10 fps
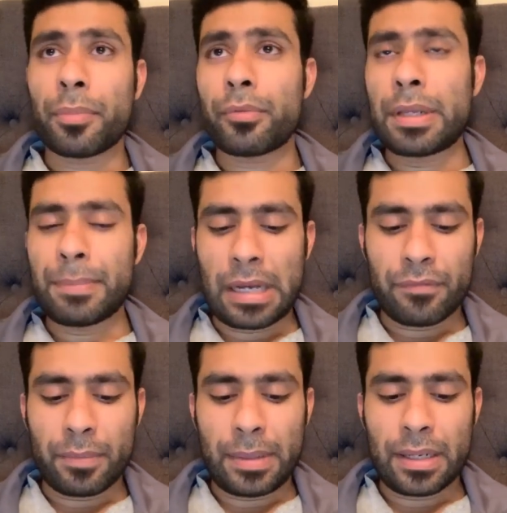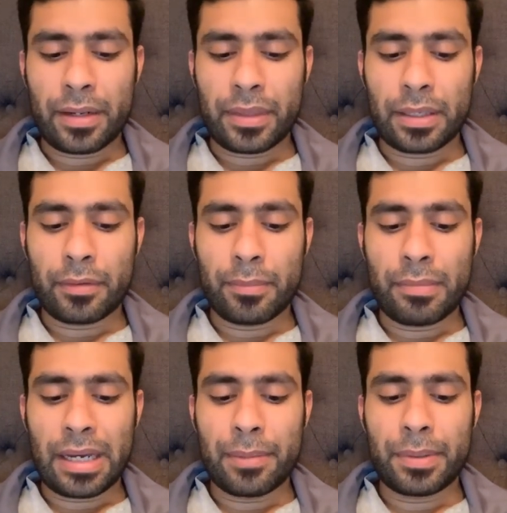3 pound for pound. I think, in
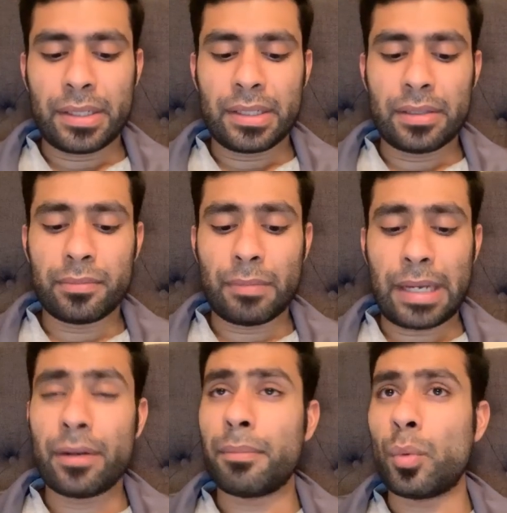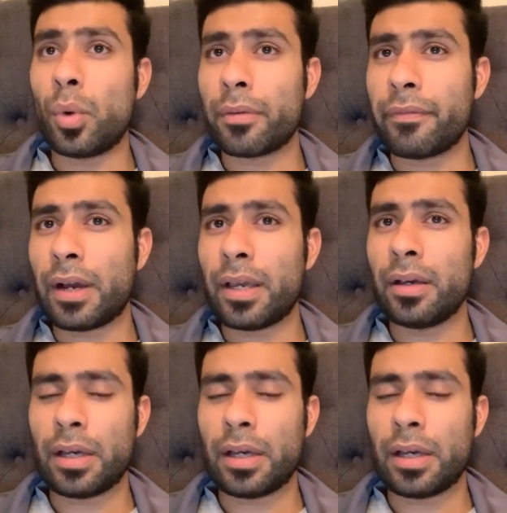my opinion, he's my #1 fighter.